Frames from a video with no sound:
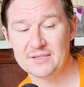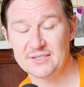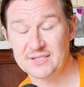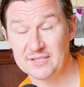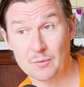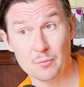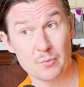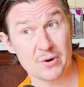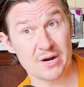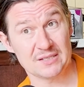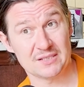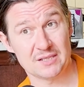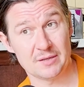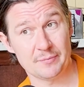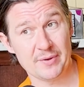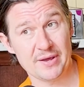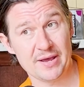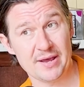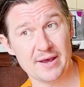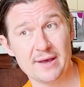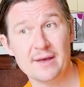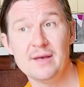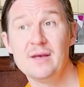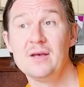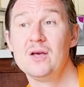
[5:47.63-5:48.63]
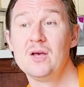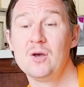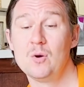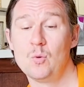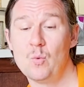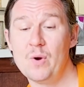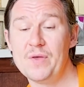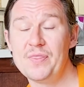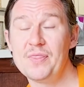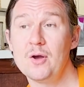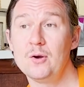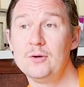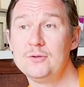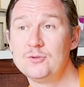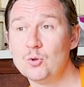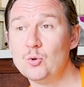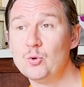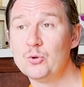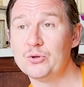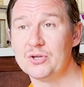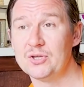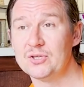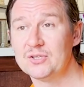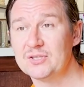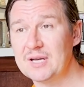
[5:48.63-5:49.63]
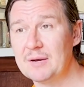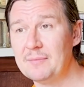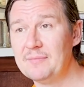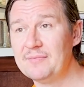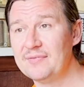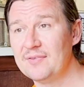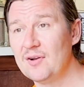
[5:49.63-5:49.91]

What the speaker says: Someone has to be here when those orders come